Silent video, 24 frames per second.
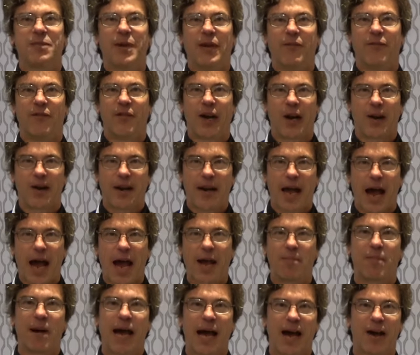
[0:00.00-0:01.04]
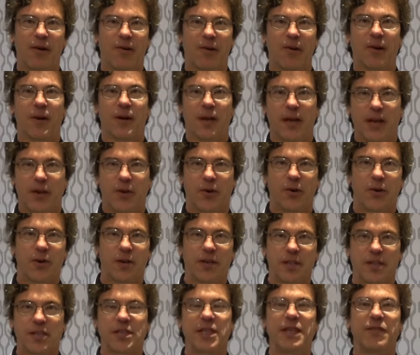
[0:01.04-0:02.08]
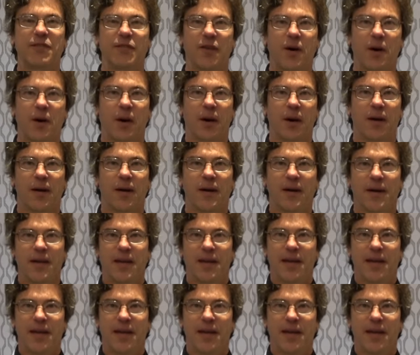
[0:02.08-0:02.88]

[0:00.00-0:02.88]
to be very high power in order to see far,